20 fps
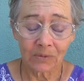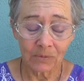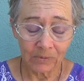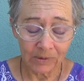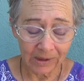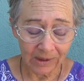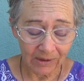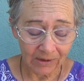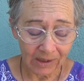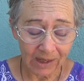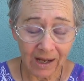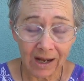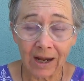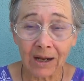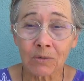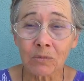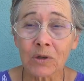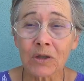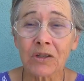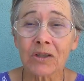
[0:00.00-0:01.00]
Well,
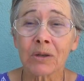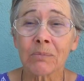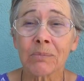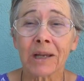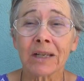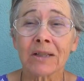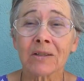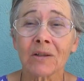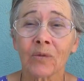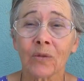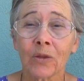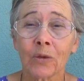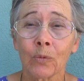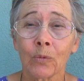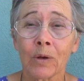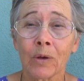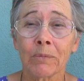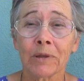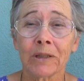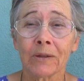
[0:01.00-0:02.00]
I wish the best for the
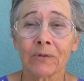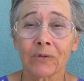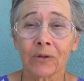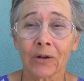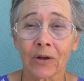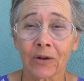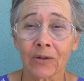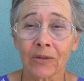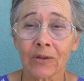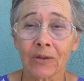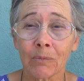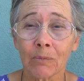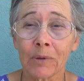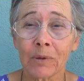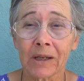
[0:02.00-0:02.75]
women of Earth